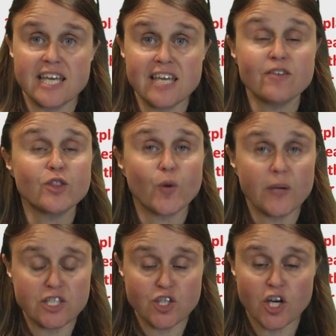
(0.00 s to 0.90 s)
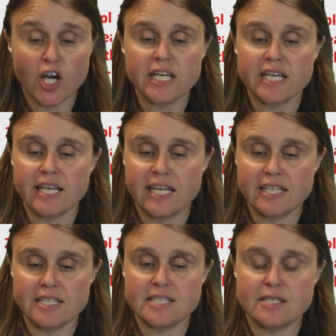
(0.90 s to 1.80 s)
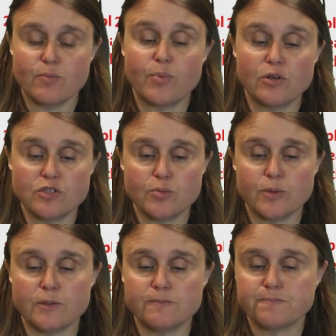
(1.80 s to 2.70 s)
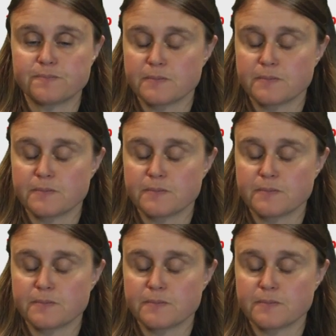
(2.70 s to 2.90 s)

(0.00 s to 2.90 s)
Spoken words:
Even though it's hard, it is possible.